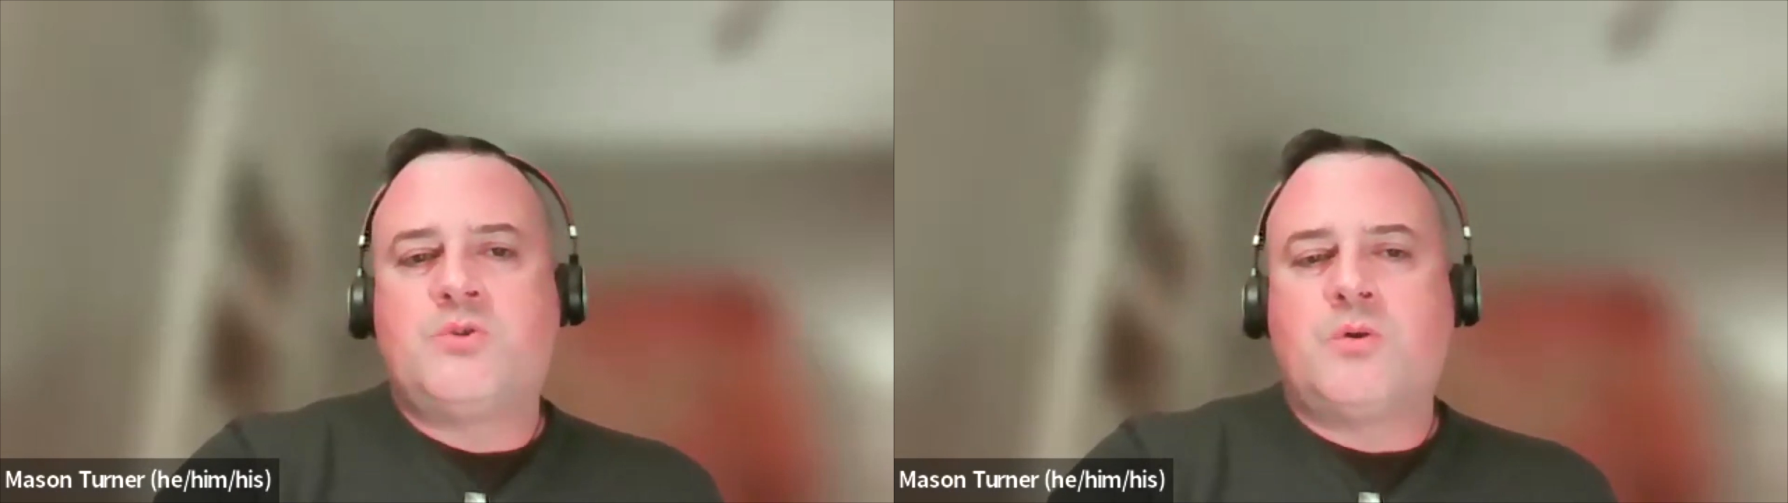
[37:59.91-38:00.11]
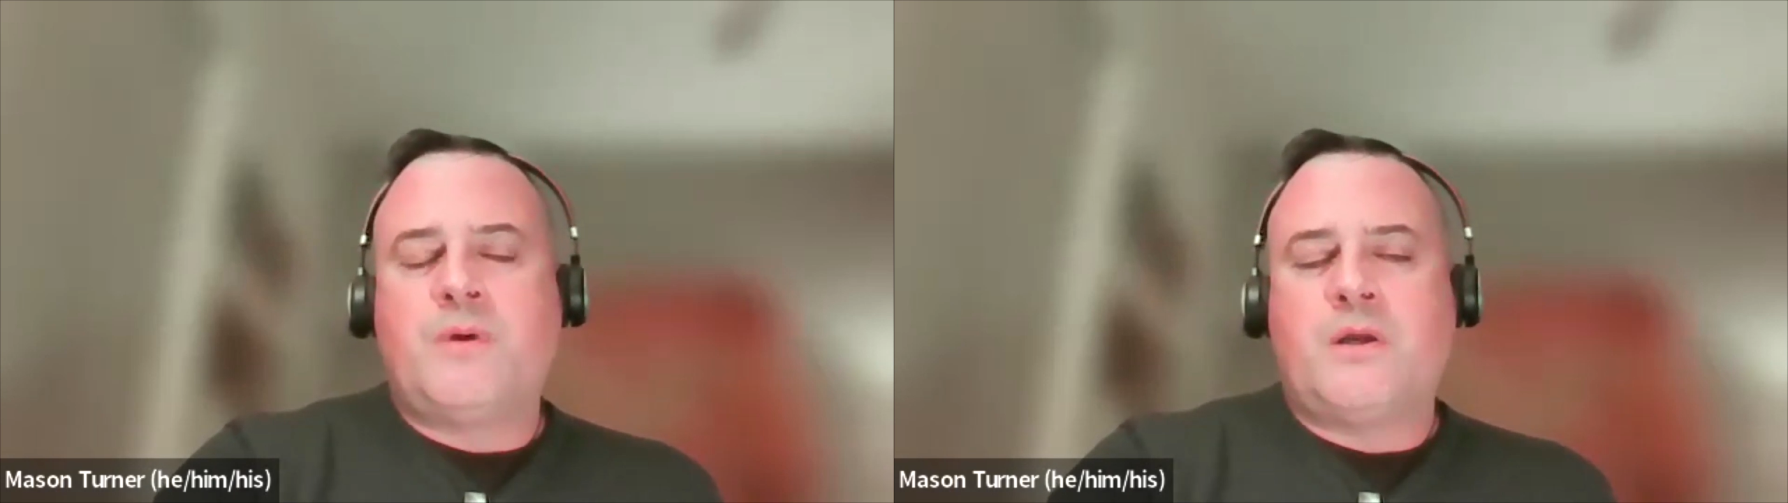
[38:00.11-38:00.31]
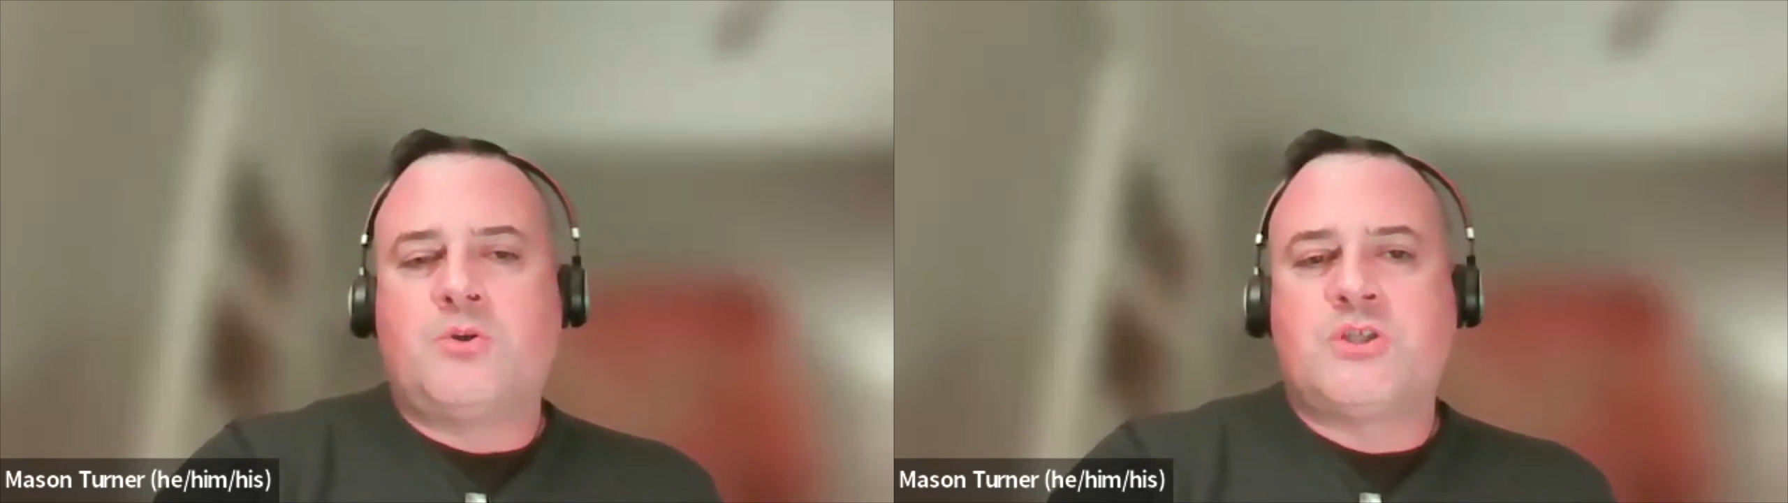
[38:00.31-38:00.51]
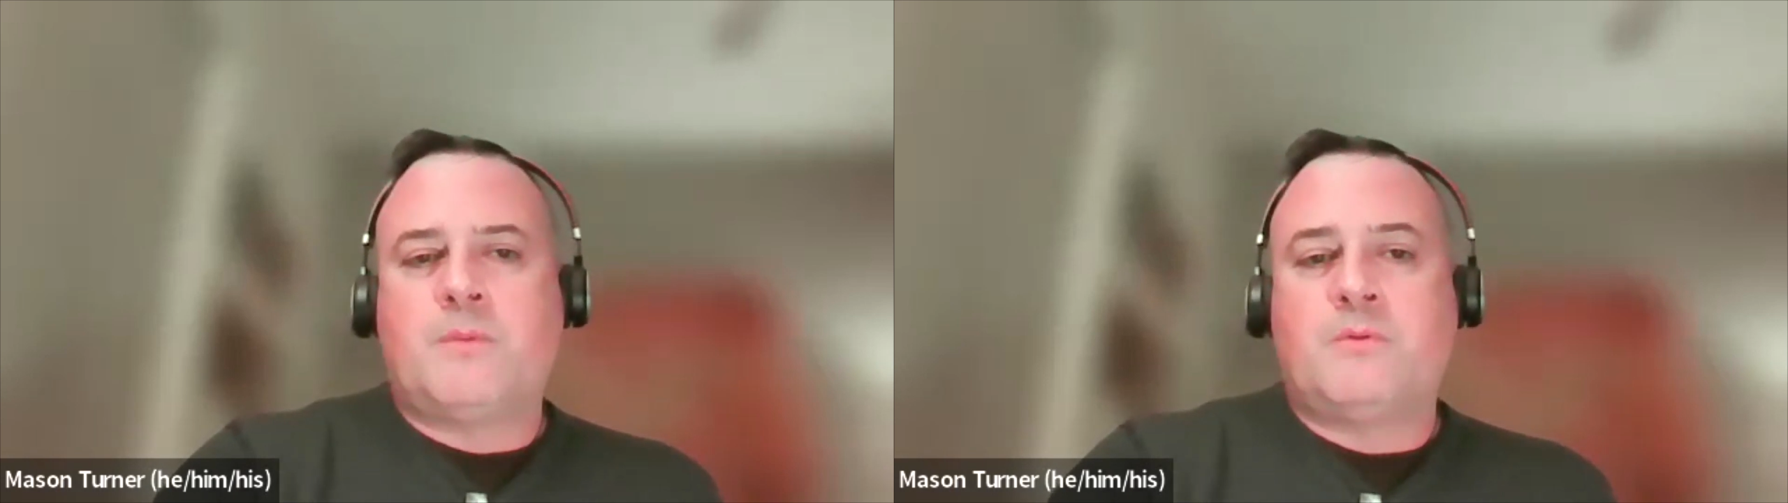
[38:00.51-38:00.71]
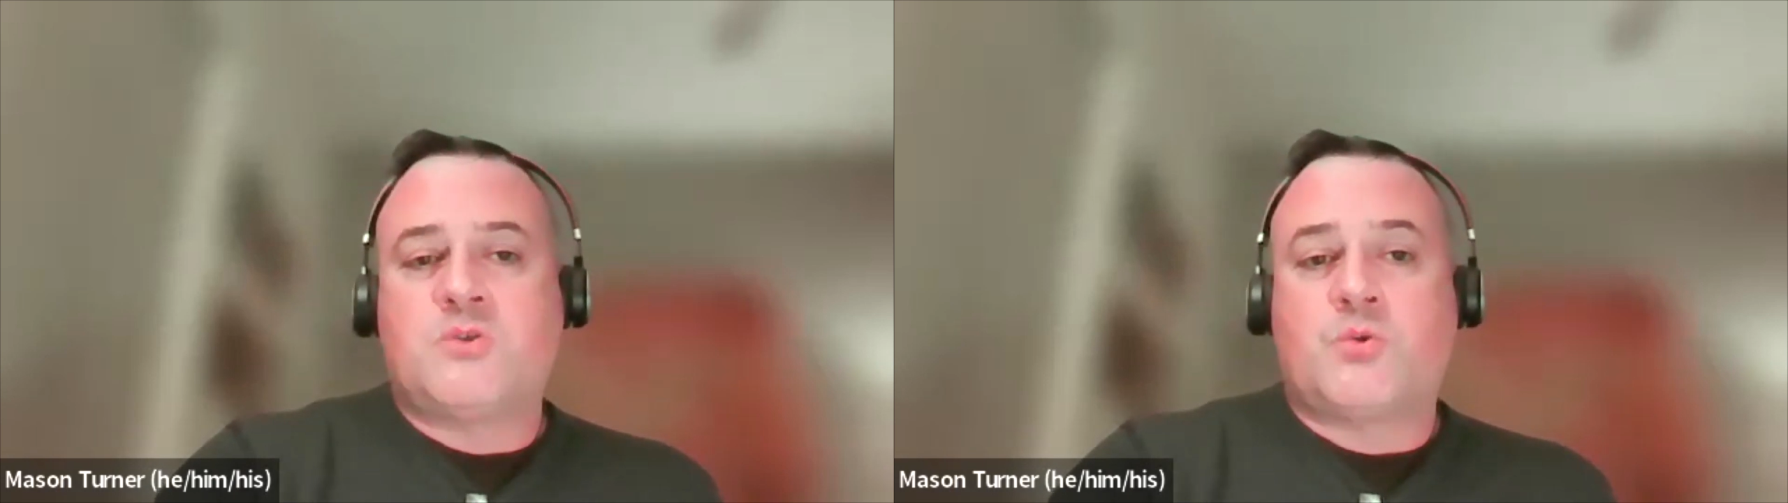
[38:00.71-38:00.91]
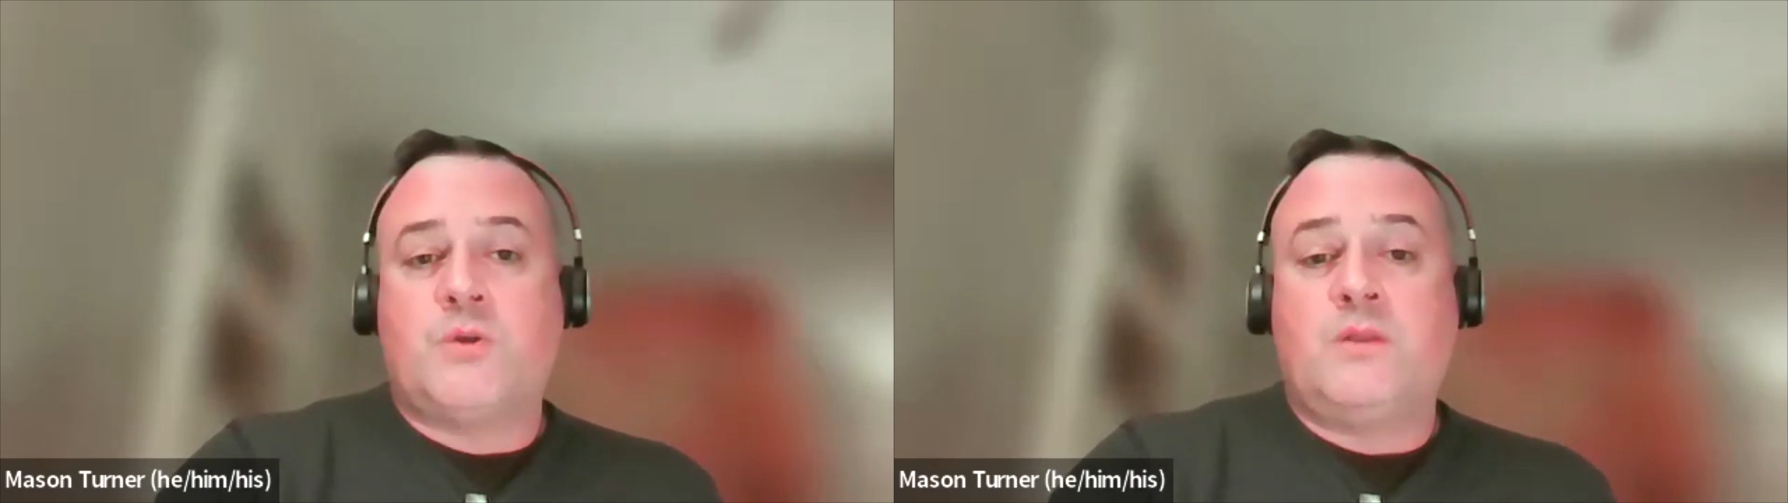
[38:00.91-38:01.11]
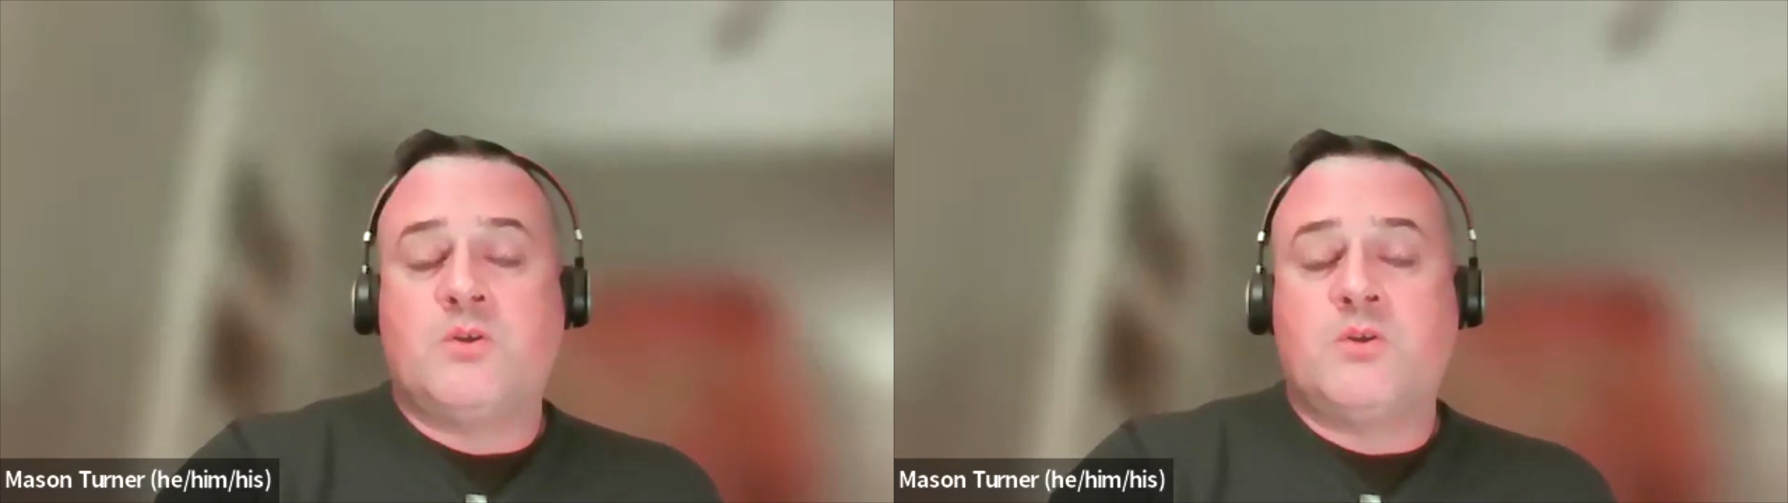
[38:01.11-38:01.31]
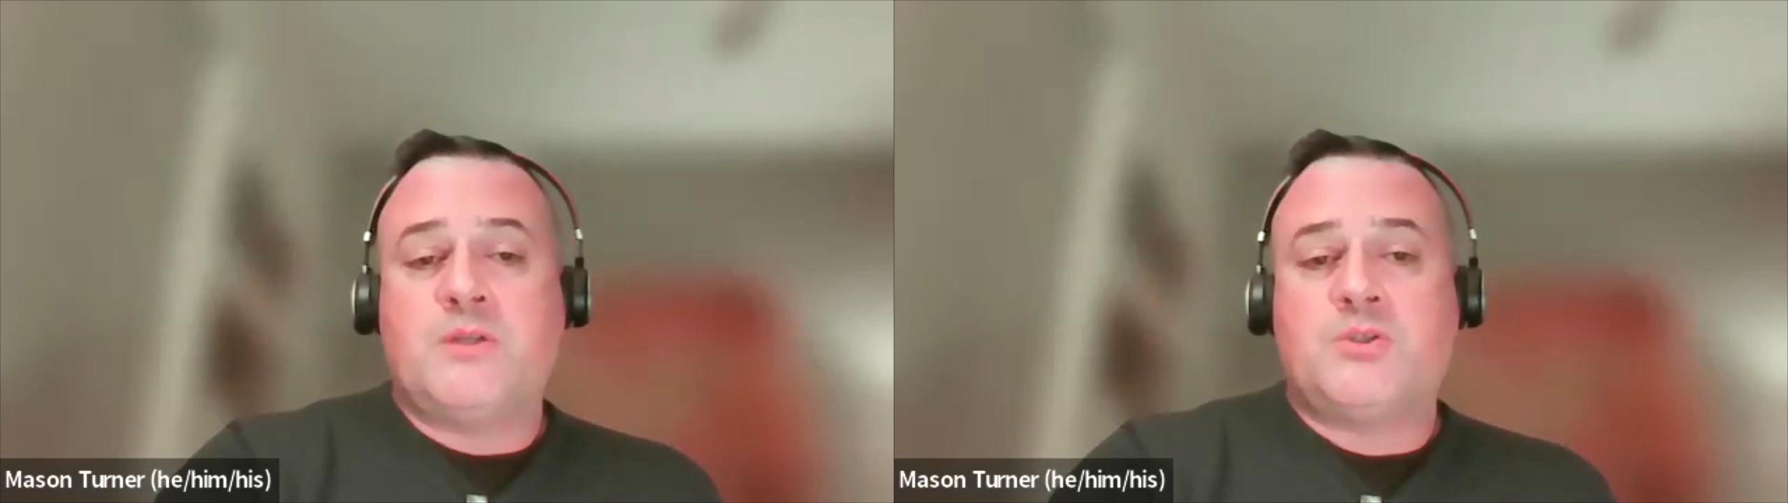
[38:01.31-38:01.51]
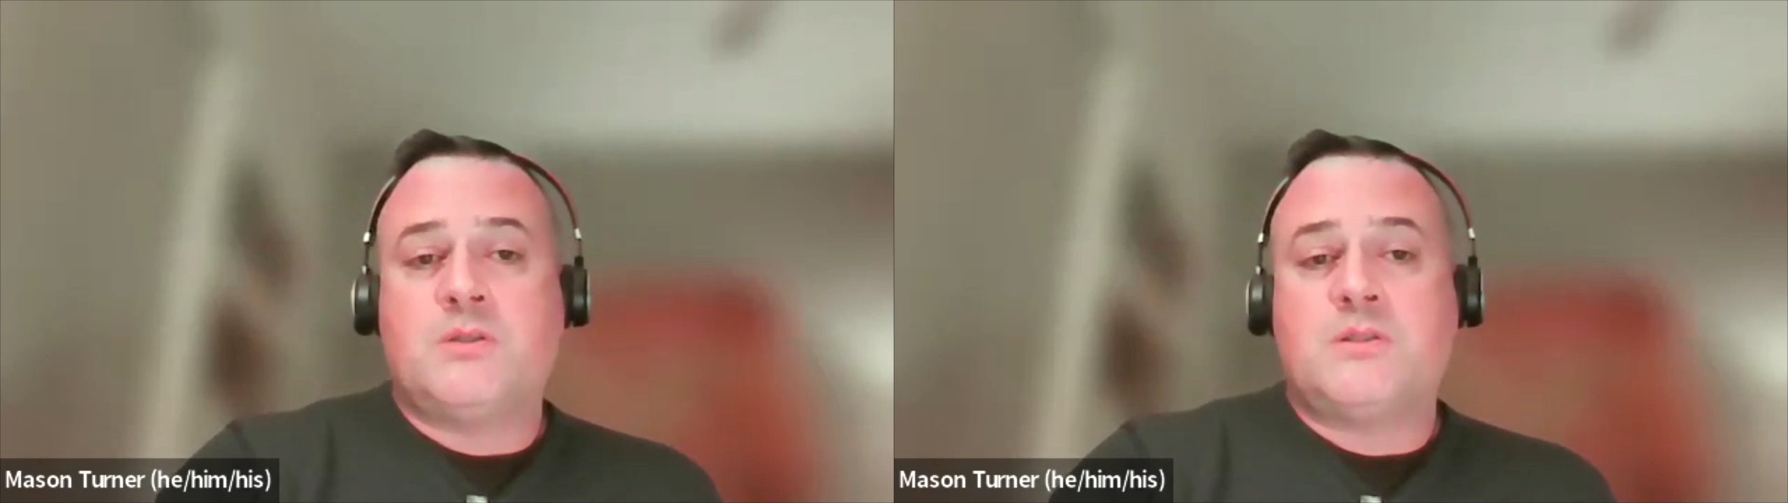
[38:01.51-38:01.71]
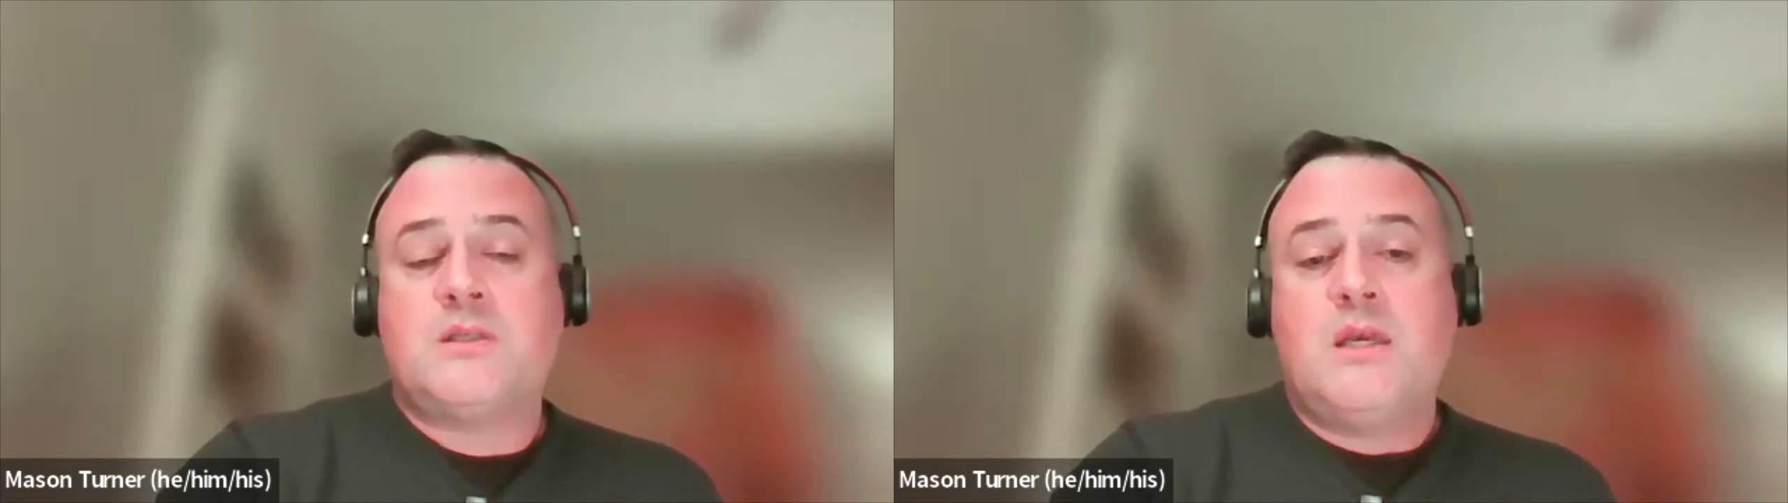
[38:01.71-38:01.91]
do a better job of screening those
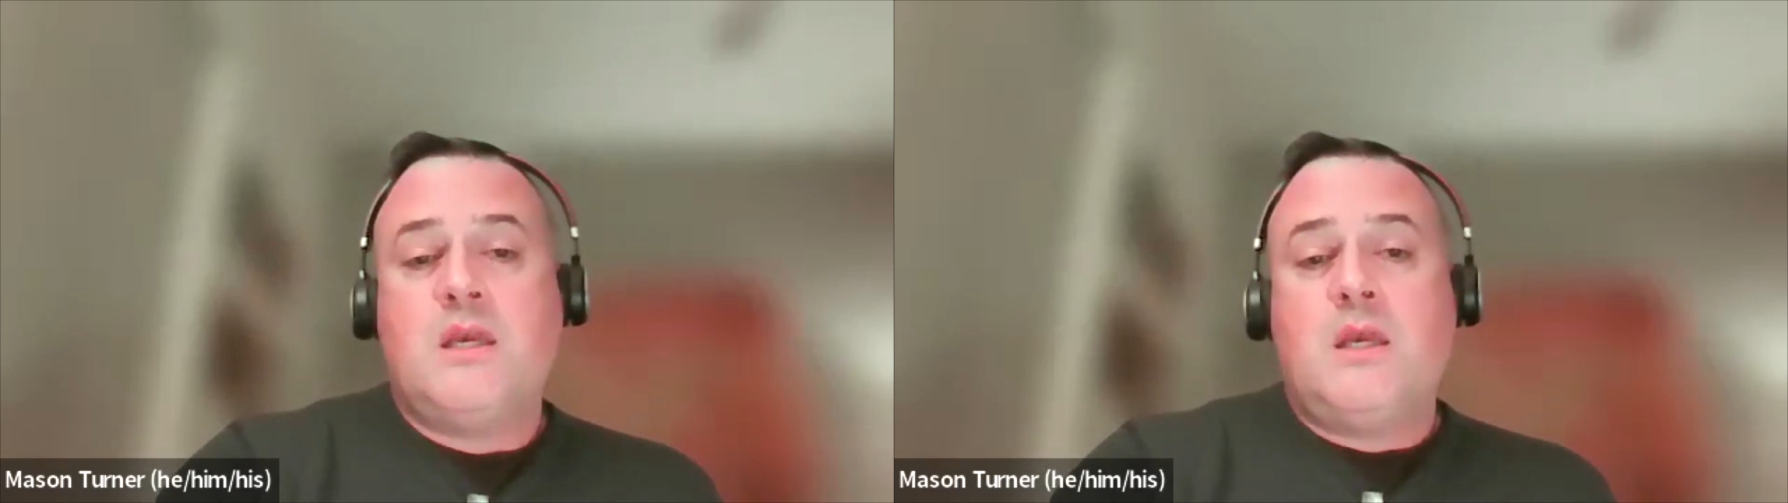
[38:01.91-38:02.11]
patients,